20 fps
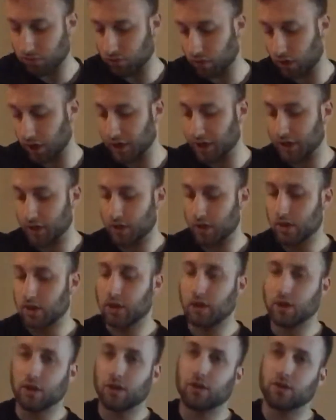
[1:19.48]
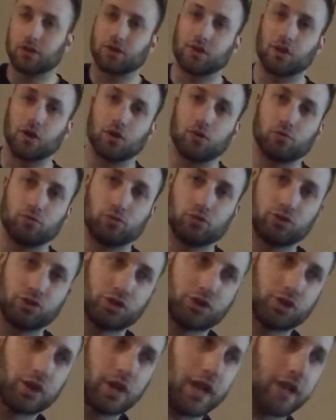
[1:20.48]
Right? So,
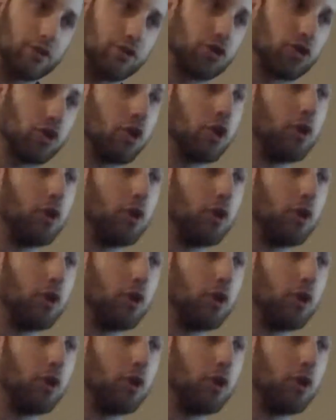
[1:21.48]
just to kind of show